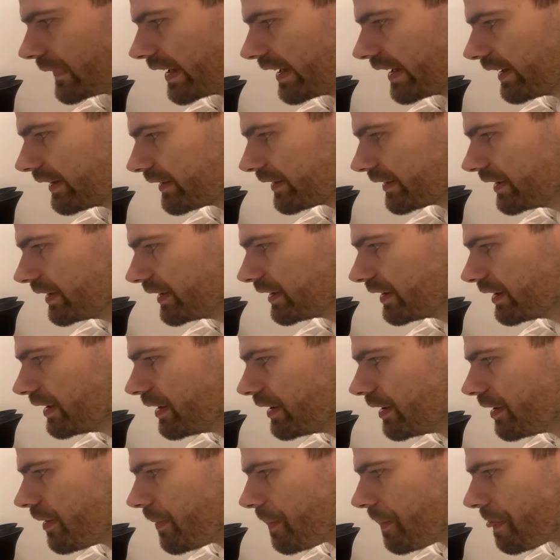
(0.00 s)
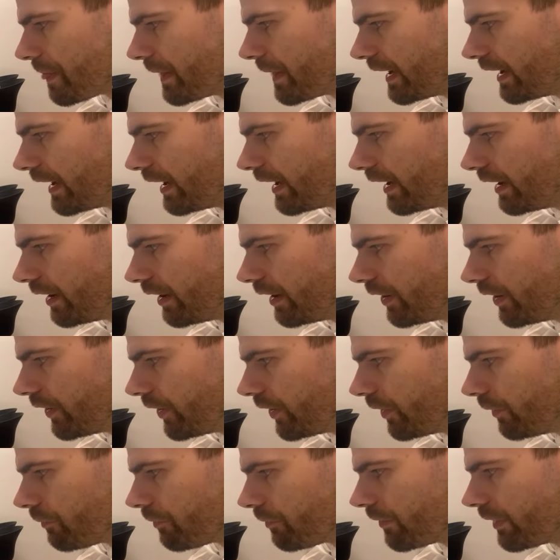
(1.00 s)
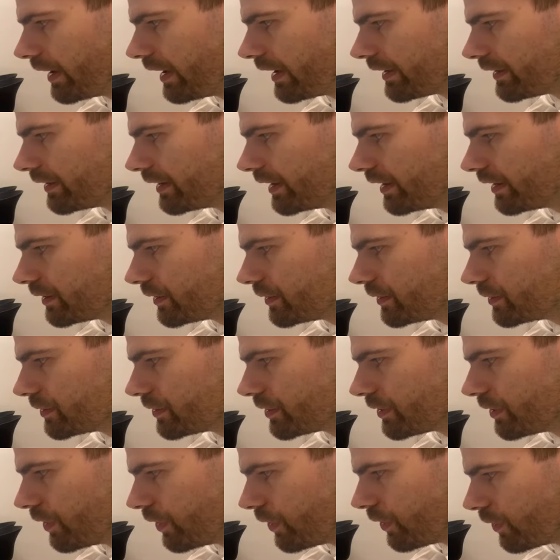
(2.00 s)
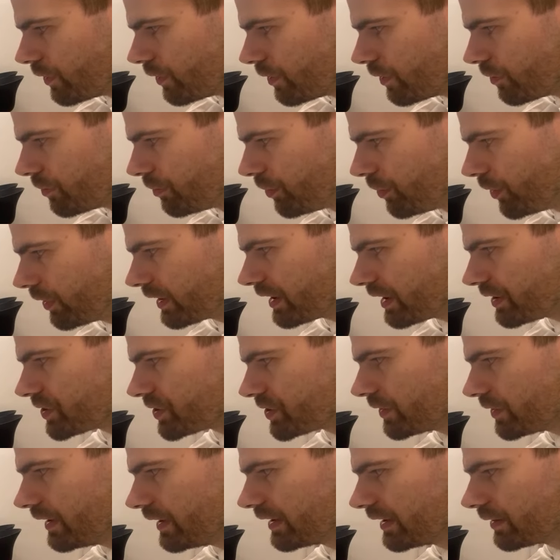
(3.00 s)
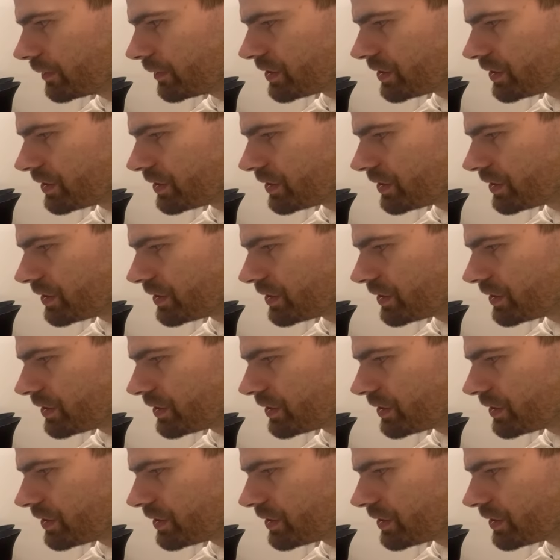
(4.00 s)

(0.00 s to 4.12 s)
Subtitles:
That's it. And then you'd go pokračovat,